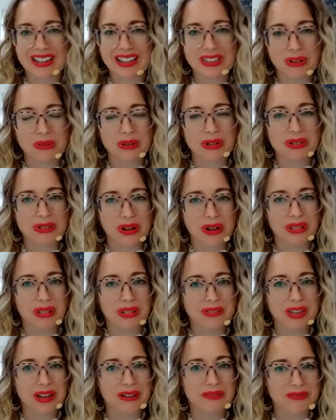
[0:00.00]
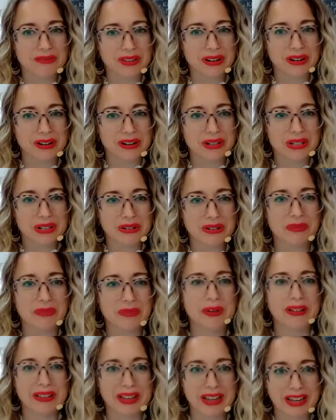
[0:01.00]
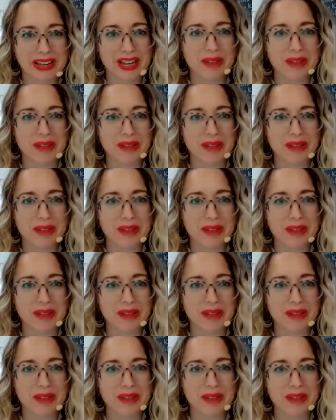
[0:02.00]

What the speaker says: there was all of that fear too about